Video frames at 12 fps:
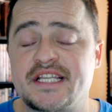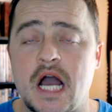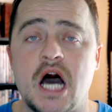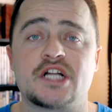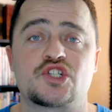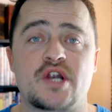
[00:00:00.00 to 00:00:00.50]

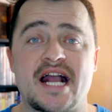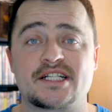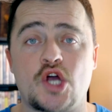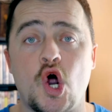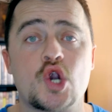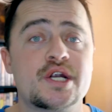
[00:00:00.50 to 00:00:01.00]
contracts
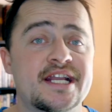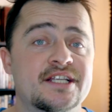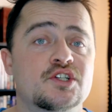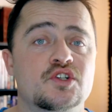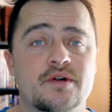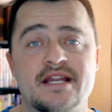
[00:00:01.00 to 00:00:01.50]
are
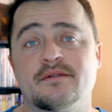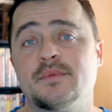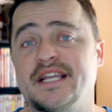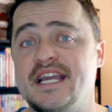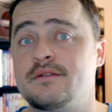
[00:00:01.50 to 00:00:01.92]
incredibly